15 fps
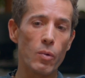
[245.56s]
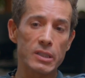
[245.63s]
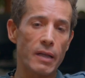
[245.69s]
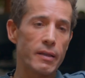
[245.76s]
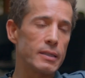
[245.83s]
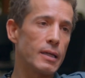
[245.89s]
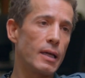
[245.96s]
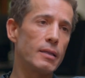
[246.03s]
whilst
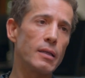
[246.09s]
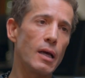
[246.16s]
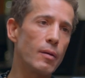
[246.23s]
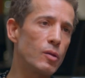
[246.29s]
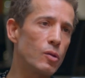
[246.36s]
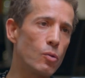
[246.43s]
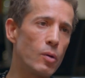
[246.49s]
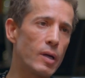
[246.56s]
at the same
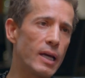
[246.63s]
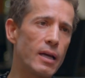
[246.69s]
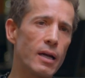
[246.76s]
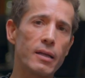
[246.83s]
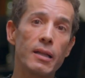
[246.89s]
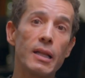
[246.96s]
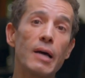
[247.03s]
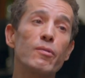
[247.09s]
time doing it
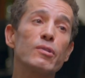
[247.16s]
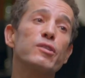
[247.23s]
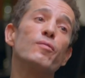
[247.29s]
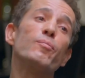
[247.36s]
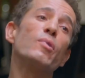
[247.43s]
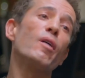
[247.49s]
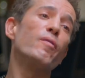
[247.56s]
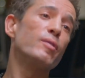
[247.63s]
at levels
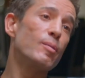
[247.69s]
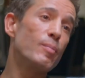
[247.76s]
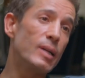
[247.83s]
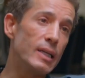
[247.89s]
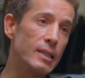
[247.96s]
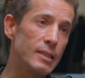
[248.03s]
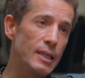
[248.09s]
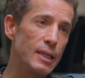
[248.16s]
of
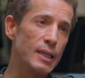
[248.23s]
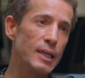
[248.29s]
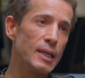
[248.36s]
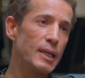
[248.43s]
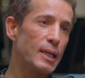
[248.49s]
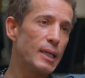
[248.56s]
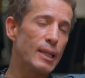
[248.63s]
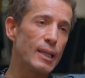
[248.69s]
profitability
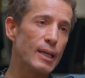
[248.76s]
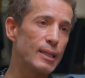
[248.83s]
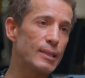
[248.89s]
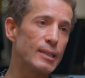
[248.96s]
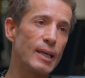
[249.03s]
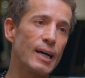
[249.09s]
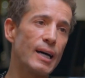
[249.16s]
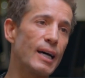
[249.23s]

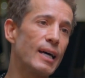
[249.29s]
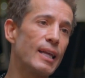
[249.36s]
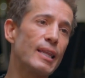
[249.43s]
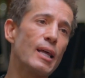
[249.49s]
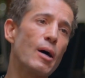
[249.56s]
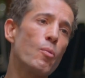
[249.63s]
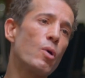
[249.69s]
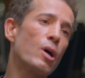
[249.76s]

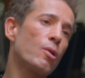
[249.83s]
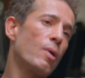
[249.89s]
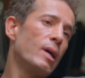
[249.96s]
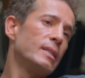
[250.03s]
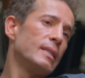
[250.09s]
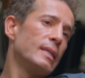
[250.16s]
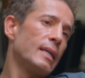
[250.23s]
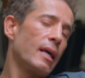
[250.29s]
that were
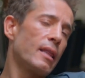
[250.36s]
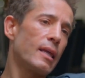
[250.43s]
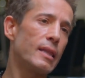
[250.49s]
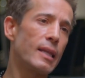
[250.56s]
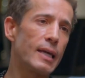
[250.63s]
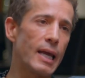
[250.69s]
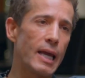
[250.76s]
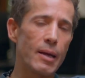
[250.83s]
crazy. And I
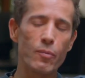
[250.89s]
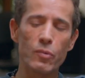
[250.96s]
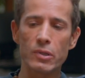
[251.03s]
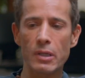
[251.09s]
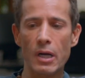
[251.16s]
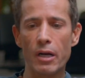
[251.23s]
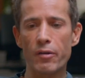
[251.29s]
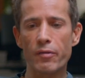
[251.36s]
think the game
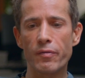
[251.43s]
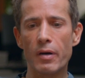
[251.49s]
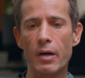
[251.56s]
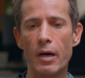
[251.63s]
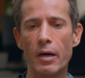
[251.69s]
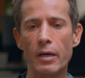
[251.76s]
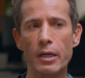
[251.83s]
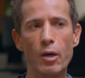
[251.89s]
was kind of
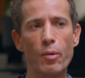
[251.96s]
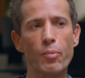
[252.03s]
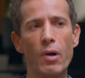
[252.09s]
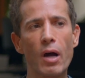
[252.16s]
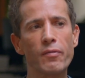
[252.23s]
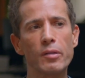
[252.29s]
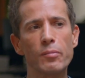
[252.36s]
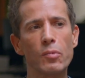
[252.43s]

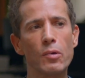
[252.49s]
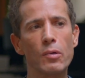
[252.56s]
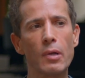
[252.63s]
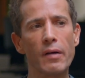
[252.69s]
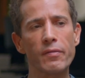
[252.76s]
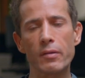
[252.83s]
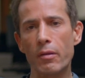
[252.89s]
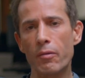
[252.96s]
profitable
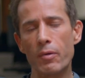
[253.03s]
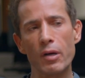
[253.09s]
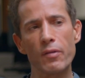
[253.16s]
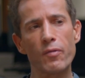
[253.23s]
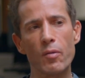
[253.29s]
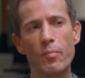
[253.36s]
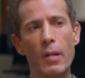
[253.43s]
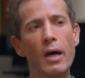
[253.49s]
after 3 or
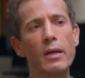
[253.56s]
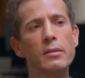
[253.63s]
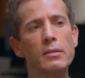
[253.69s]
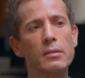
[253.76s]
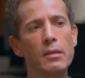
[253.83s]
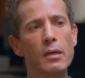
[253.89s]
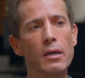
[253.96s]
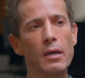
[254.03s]
4
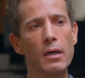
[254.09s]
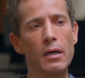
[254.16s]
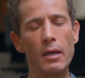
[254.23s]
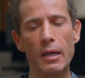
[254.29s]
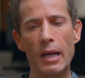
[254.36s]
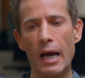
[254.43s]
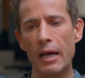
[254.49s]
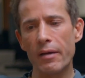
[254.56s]
months
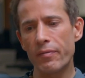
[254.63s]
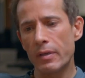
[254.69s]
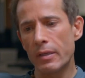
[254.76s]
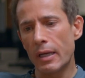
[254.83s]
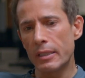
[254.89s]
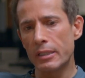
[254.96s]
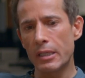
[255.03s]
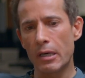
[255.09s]
live
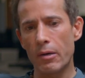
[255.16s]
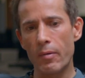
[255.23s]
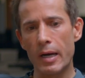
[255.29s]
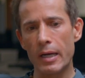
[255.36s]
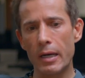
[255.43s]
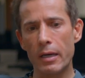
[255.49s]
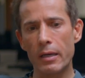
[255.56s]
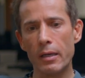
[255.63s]
and has
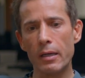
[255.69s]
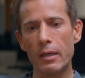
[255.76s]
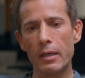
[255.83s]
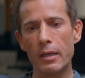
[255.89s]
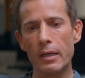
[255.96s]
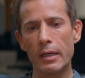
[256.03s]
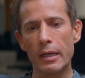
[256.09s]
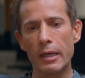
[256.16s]
generated
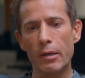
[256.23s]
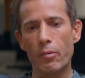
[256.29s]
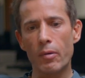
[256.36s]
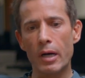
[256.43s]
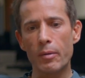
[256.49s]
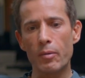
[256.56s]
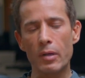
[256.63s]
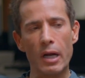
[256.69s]

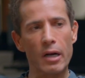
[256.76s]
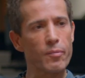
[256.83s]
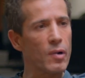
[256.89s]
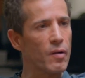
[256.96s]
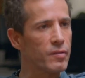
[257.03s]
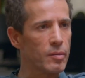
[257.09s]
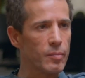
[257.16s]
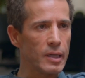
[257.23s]
incredible kind of
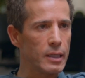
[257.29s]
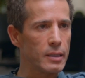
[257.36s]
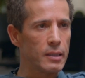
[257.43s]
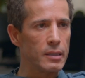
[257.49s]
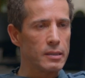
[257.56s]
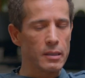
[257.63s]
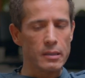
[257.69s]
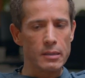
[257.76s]

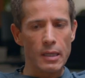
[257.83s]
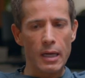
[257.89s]
profitability since